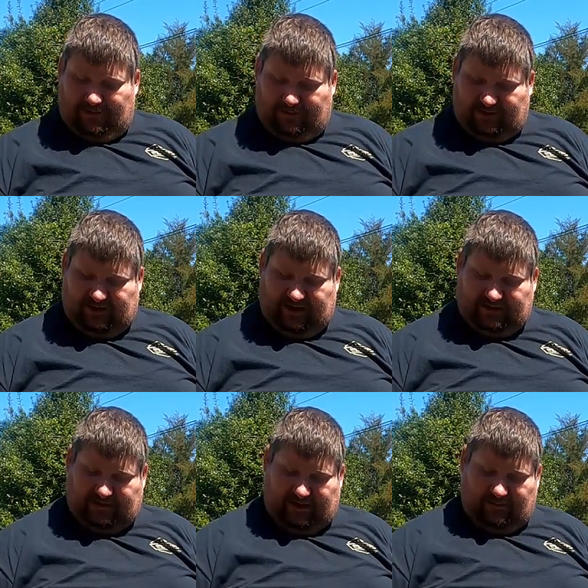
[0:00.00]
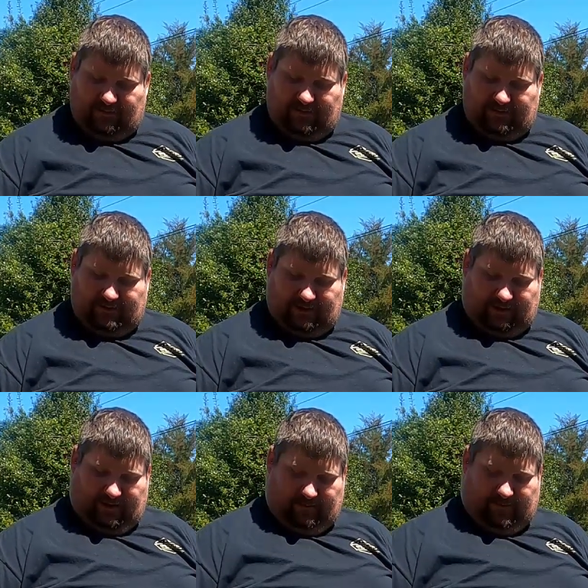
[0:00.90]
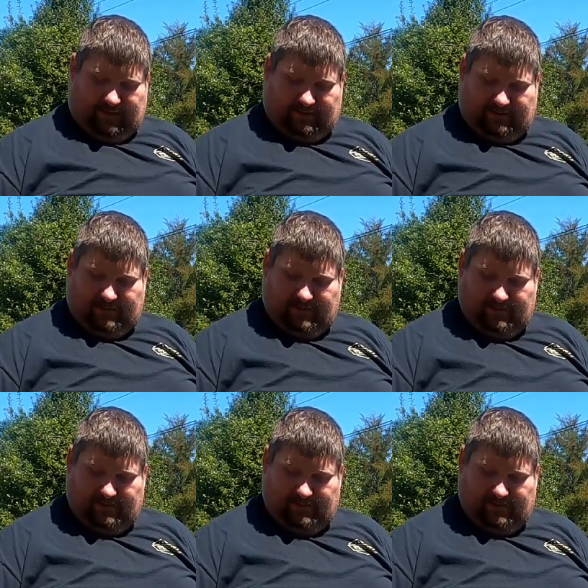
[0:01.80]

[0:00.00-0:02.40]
want a chance to come to the compound